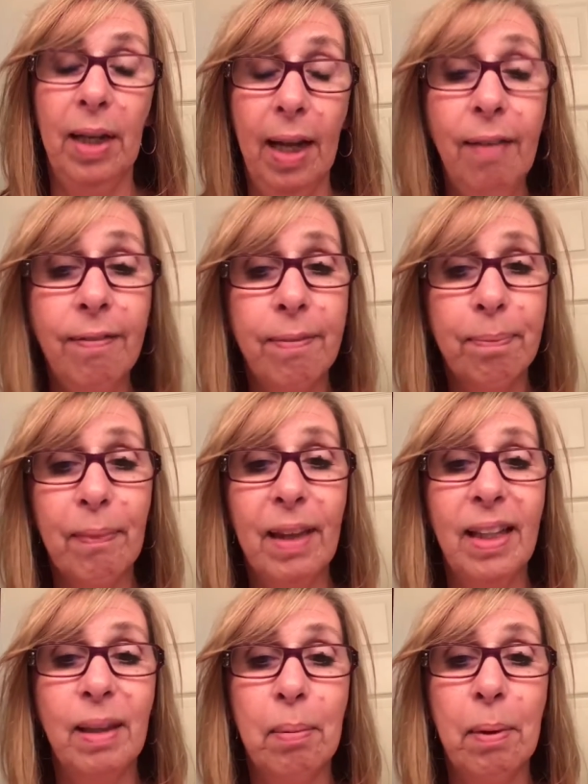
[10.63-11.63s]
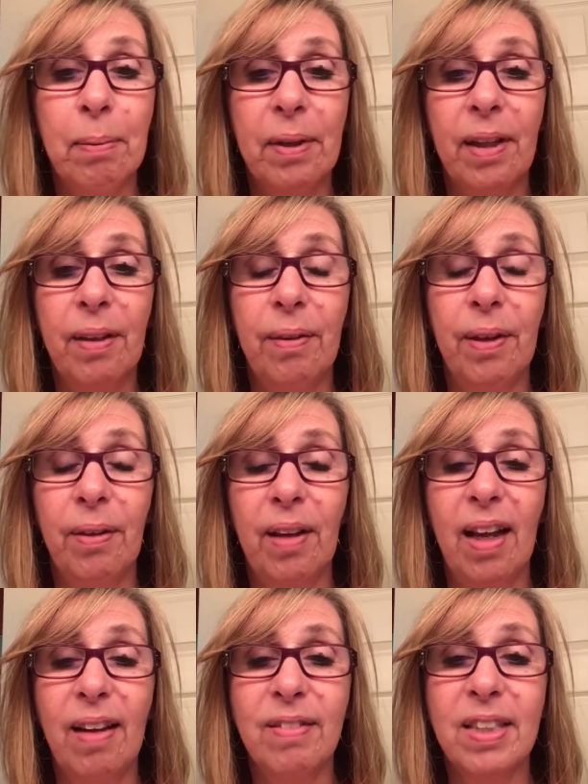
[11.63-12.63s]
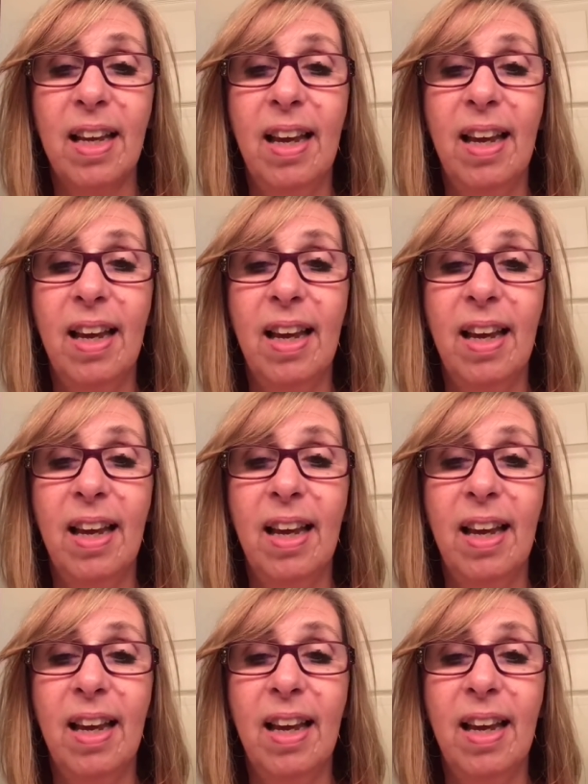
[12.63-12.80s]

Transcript: love and the people that are in our lives.